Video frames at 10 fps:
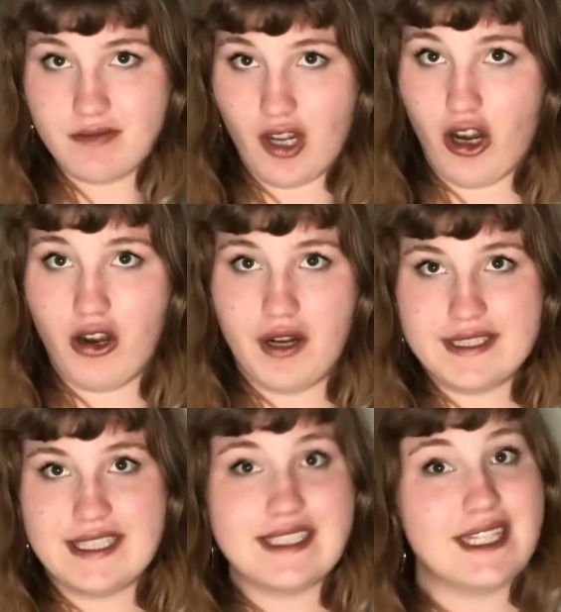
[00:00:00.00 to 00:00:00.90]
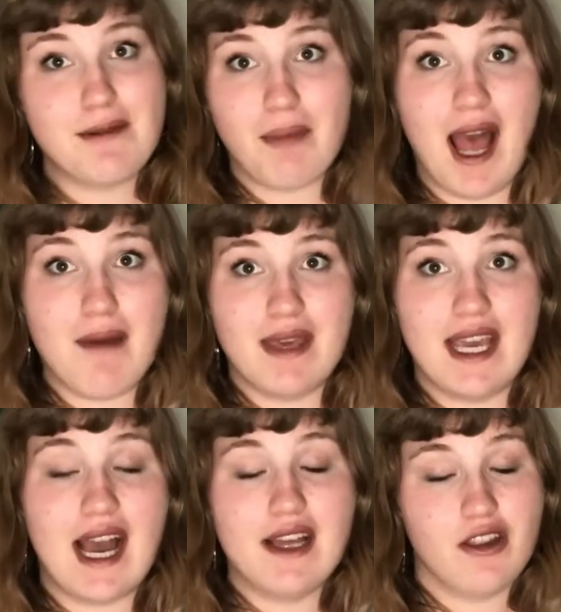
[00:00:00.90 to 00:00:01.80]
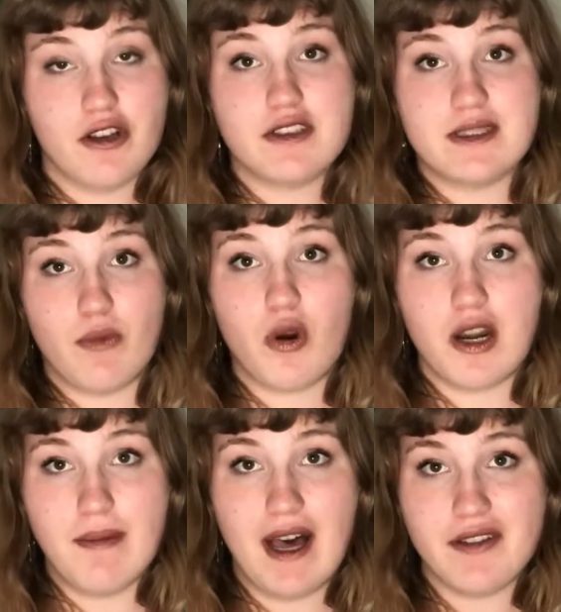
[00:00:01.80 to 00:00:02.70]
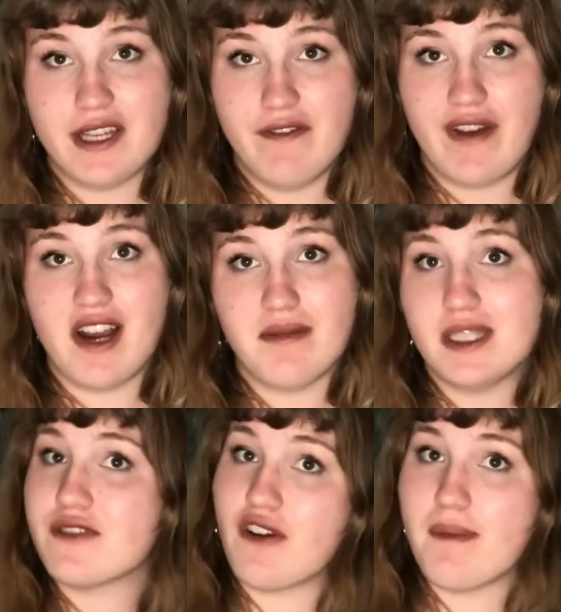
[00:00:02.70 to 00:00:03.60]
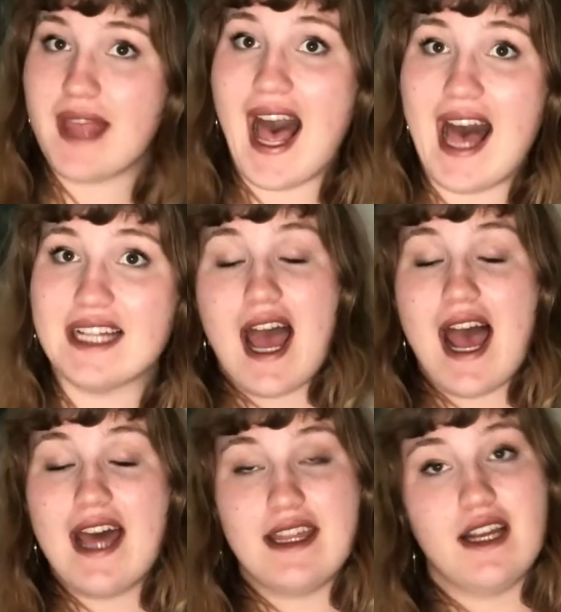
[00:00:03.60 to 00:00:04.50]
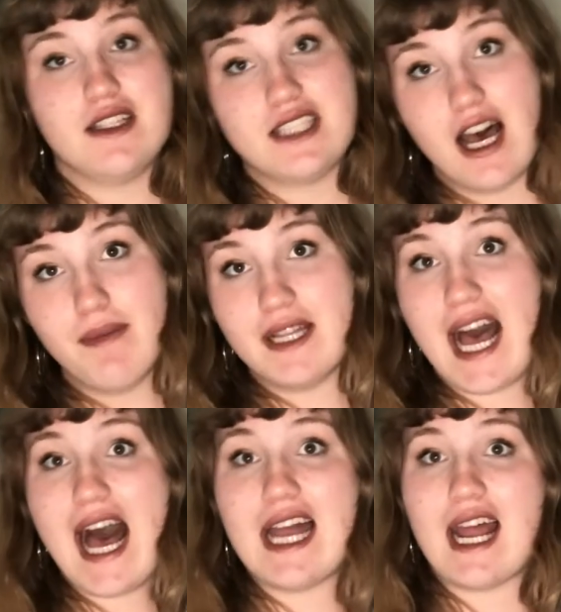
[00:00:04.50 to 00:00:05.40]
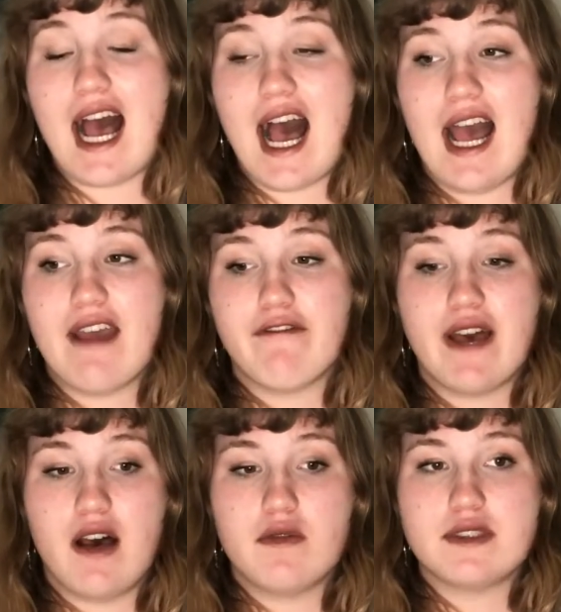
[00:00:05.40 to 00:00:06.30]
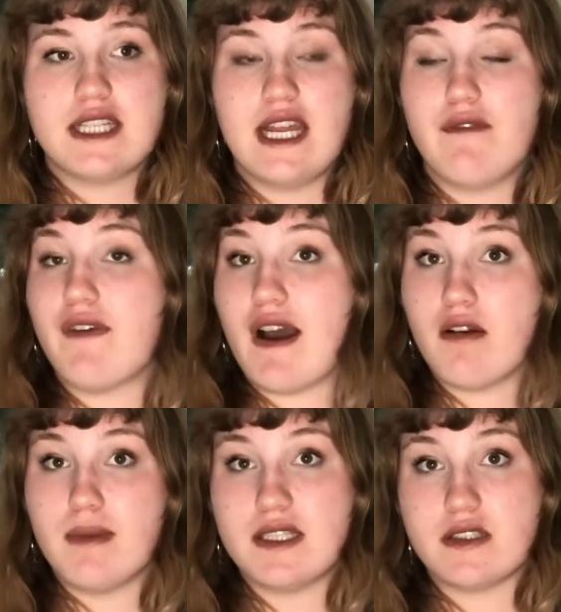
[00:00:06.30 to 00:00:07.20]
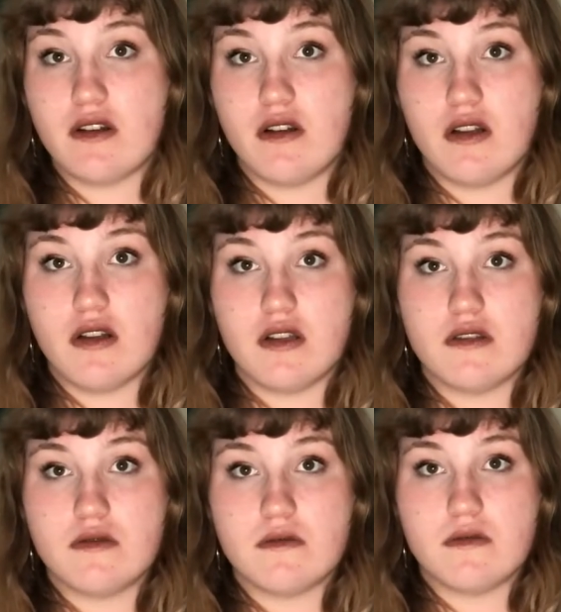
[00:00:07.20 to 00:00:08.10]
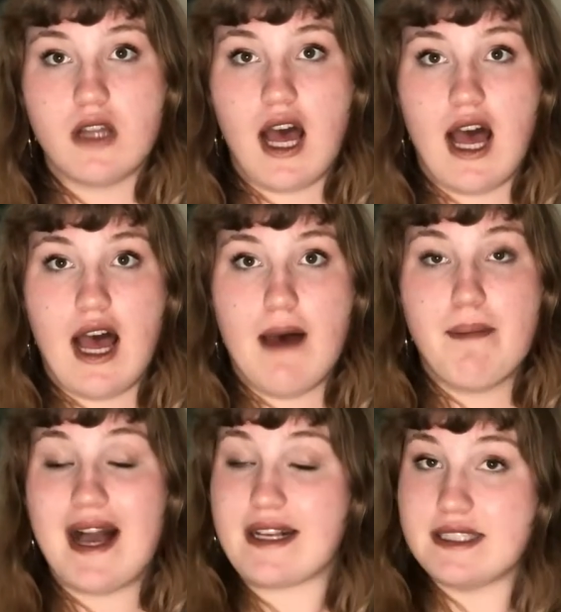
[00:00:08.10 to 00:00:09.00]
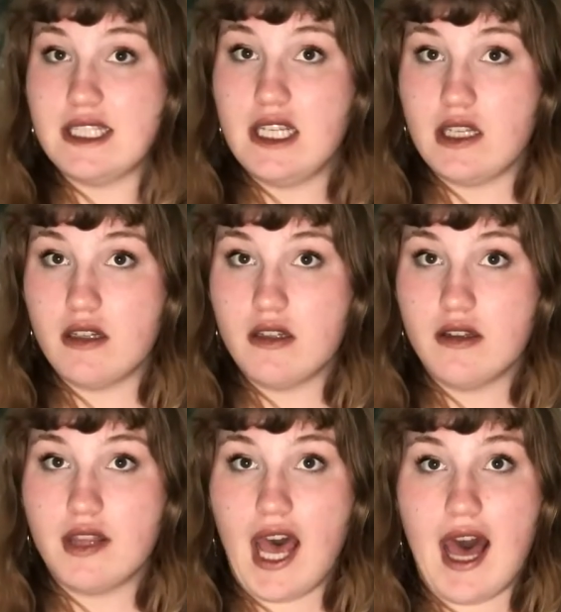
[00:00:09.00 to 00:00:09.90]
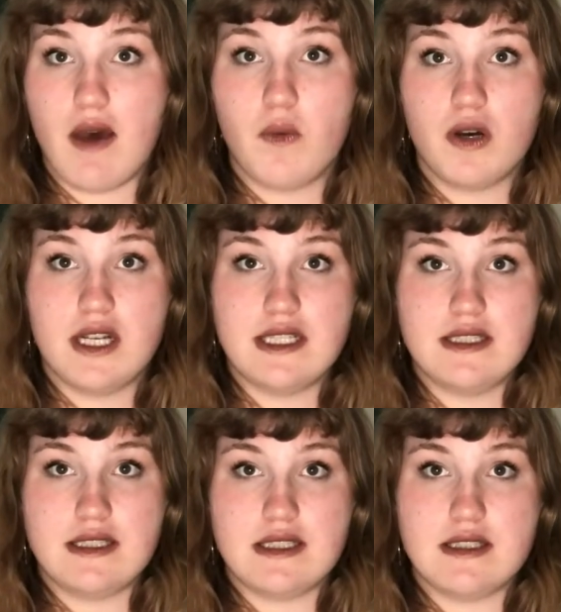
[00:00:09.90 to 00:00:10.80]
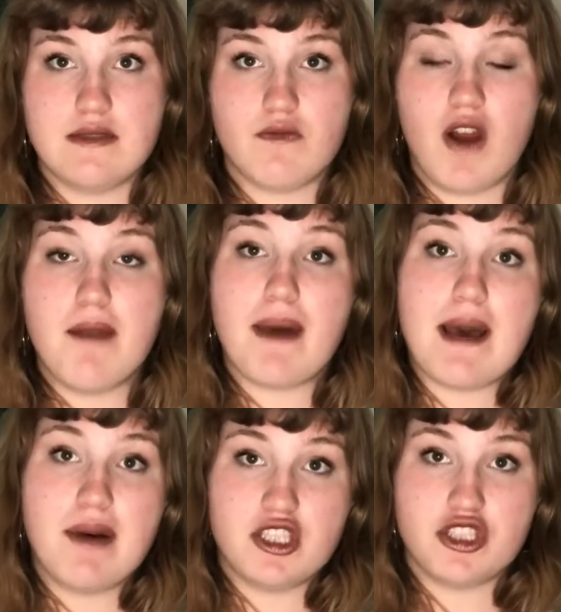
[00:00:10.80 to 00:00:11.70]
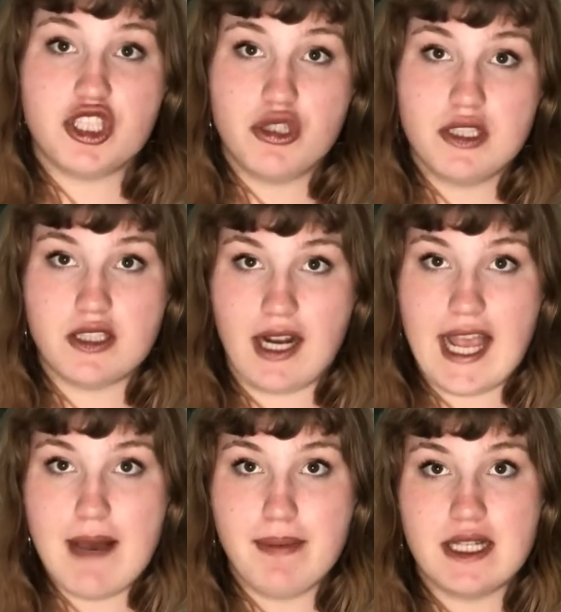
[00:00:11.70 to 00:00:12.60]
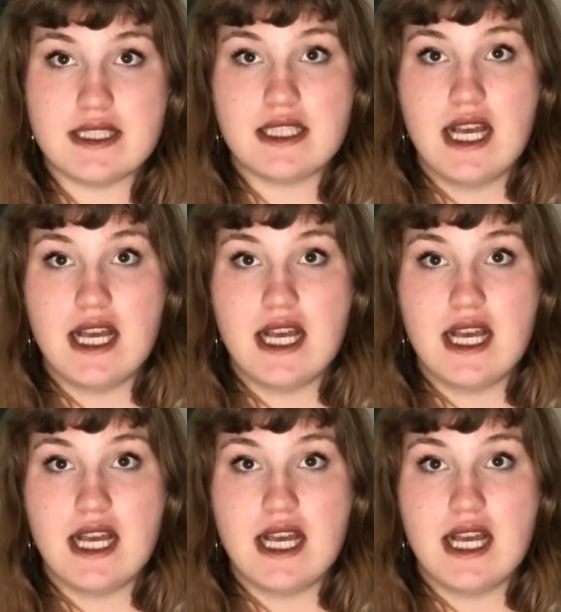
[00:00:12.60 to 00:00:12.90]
her existing by me, I learned more about the environment from that. And then on top of that, I found an environmental magazine that was run by a bunch of students on campus.